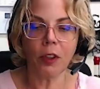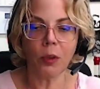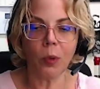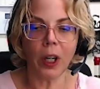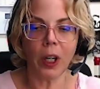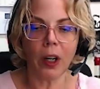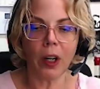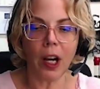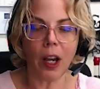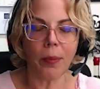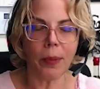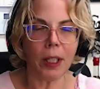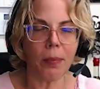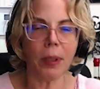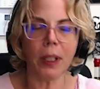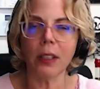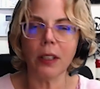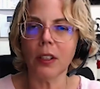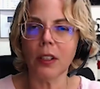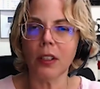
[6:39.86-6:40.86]
footwear, how many
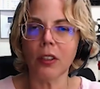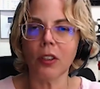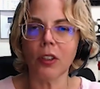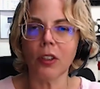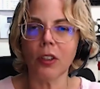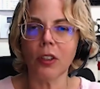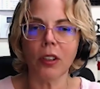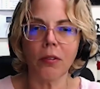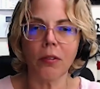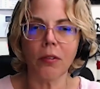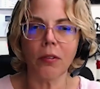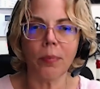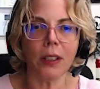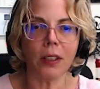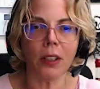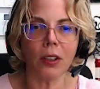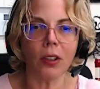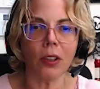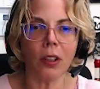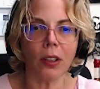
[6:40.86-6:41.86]
pieces are in a
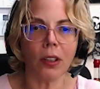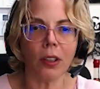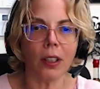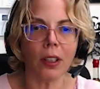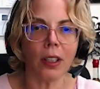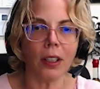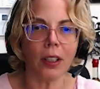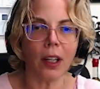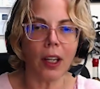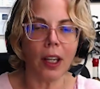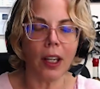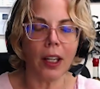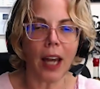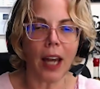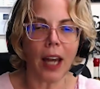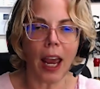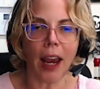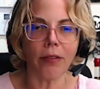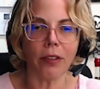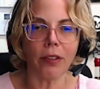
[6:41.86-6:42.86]
piece of in
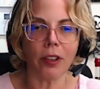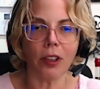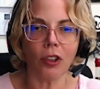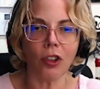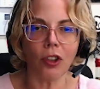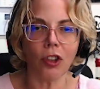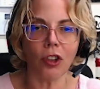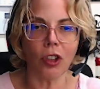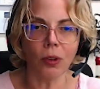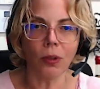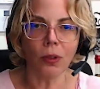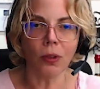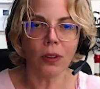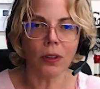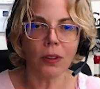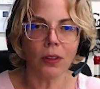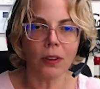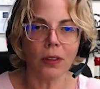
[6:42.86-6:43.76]
an average shoe?